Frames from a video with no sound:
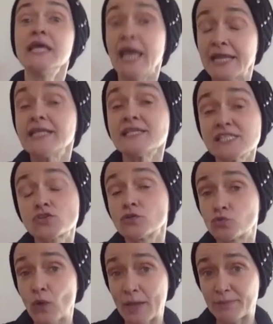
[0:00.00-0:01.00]
And this is going
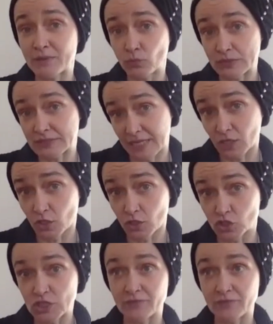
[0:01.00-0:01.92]
to happen with technology.